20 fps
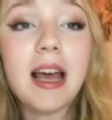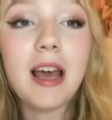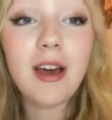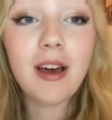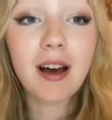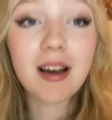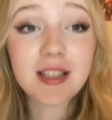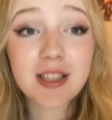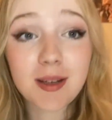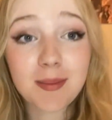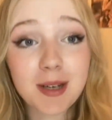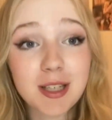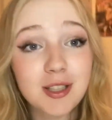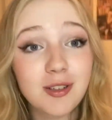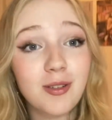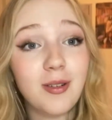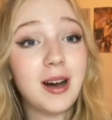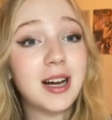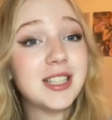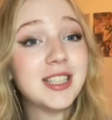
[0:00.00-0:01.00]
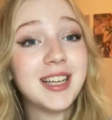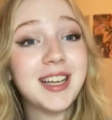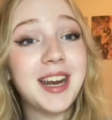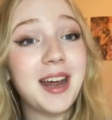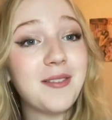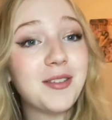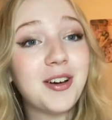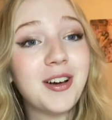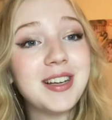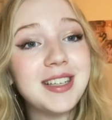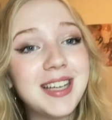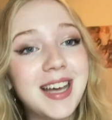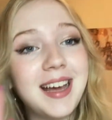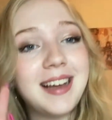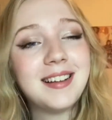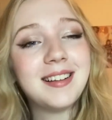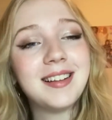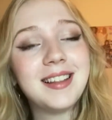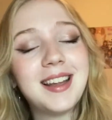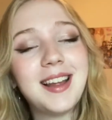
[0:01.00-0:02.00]
you guys so much for watching and have a great day.
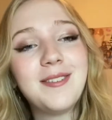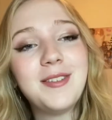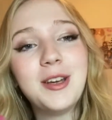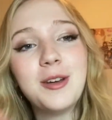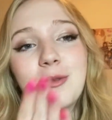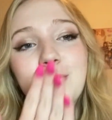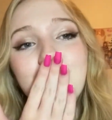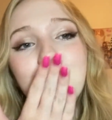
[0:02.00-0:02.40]
Love you.